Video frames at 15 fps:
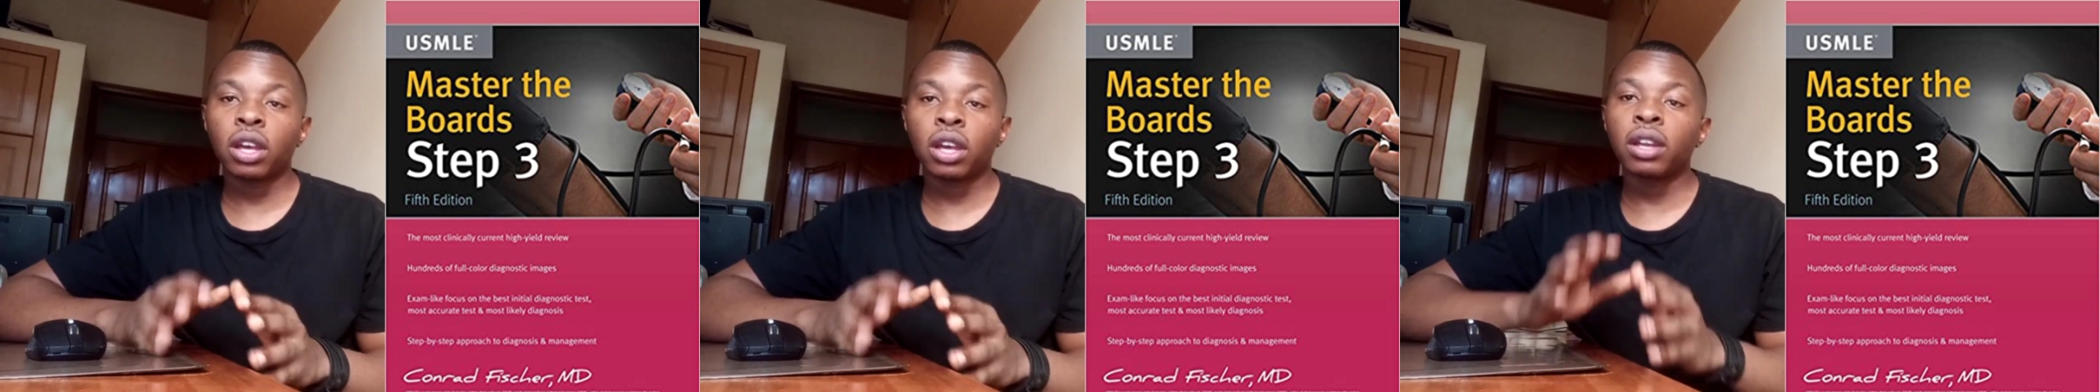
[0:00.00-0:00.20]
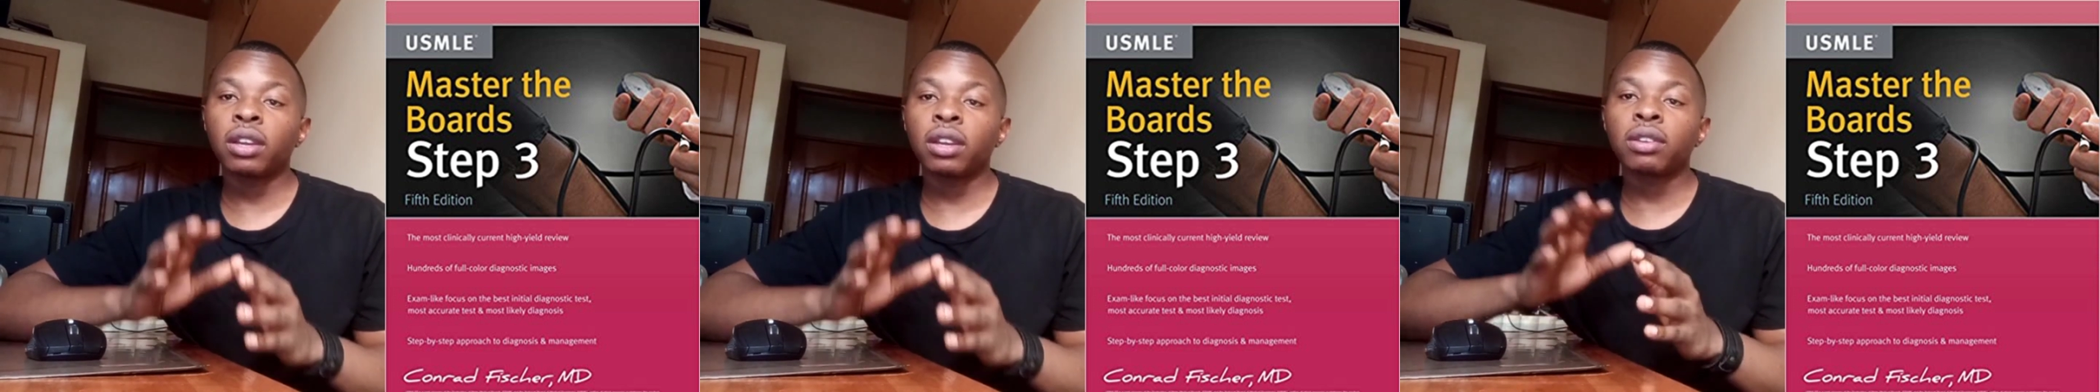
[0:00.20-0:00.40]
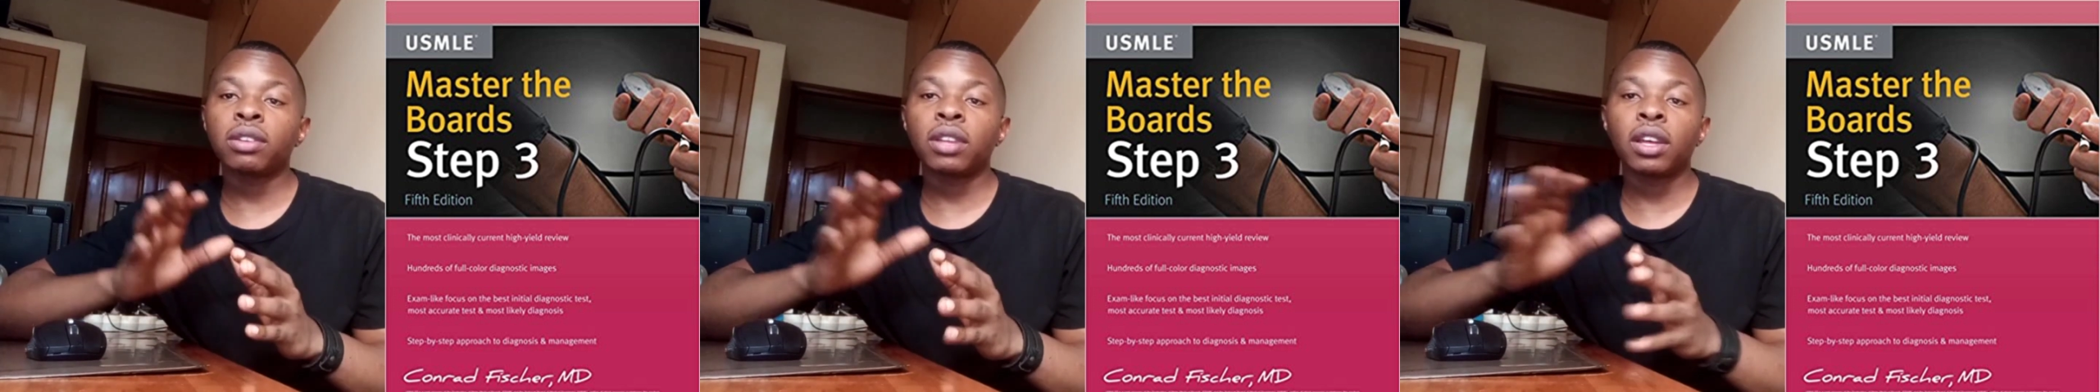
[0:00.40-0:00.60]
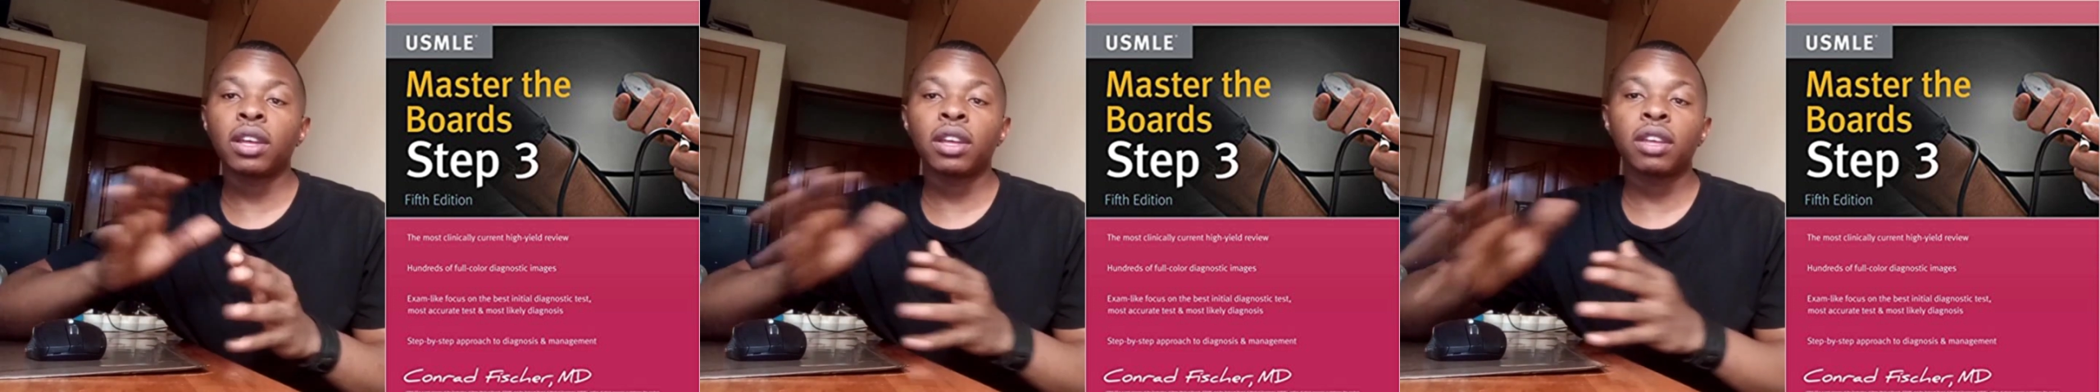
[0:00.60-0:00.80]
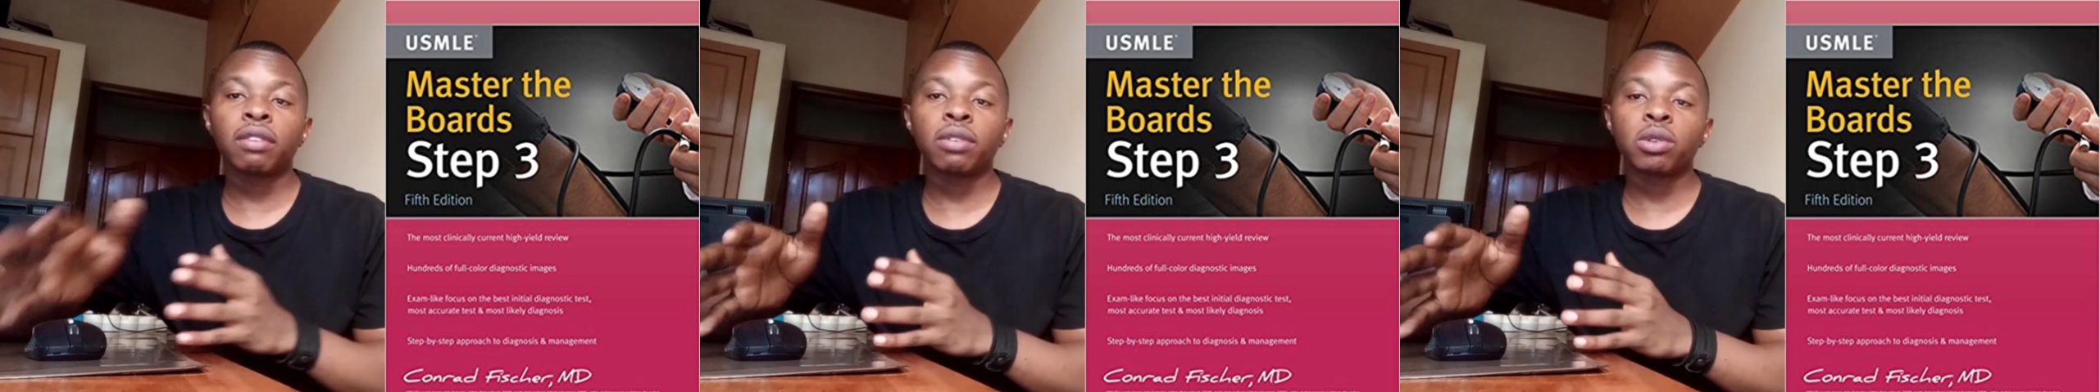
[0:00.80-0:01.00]
and they
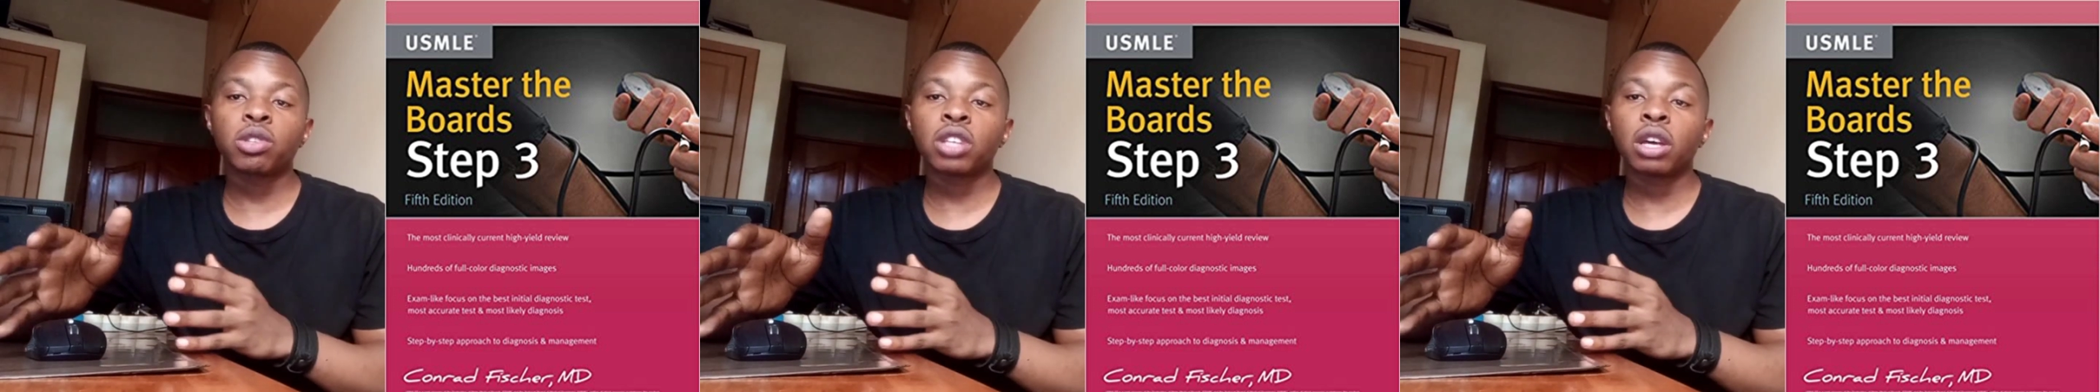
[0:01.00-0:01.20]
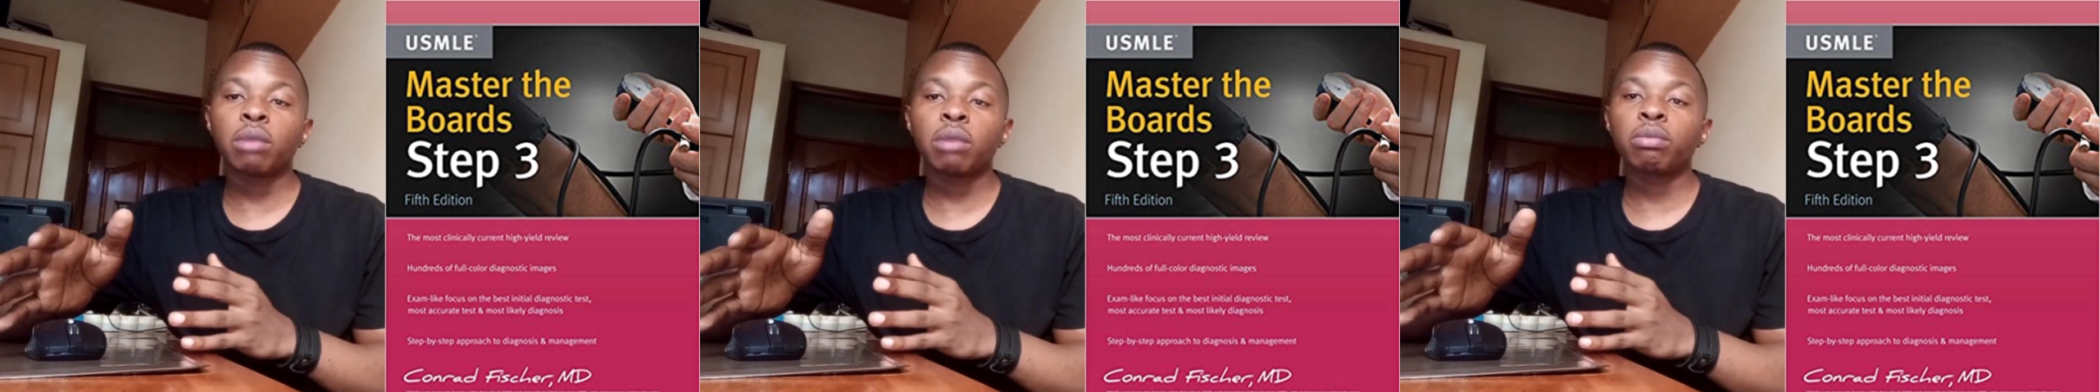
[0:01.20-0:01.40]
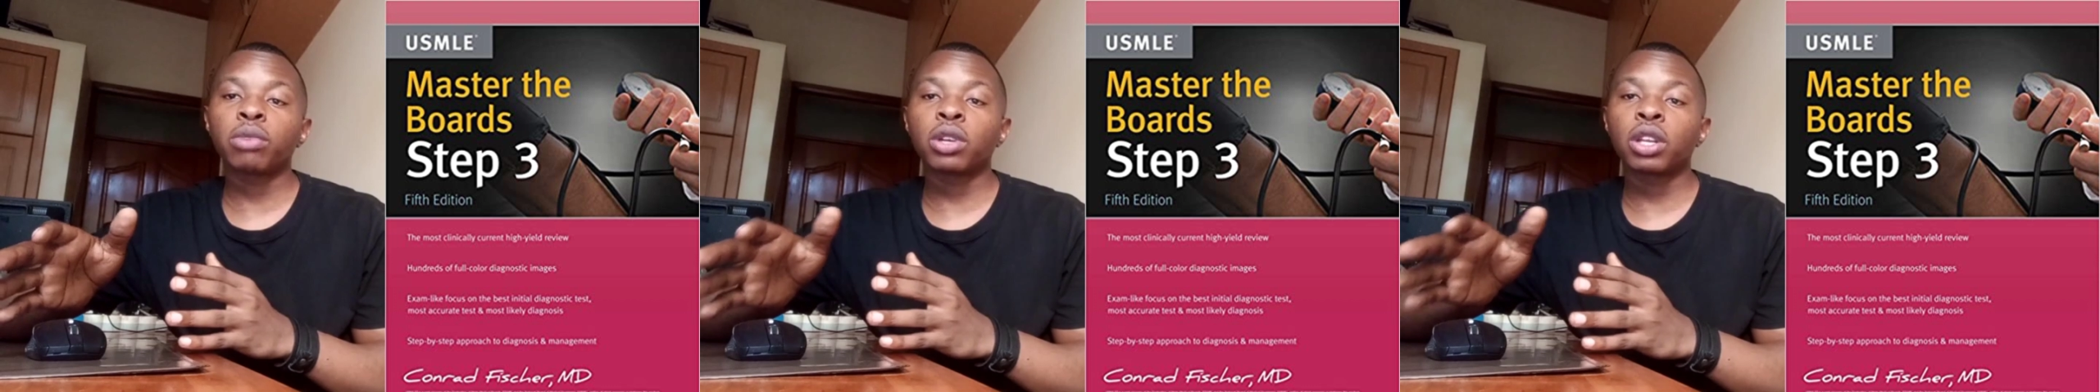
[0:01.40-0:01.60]
give you some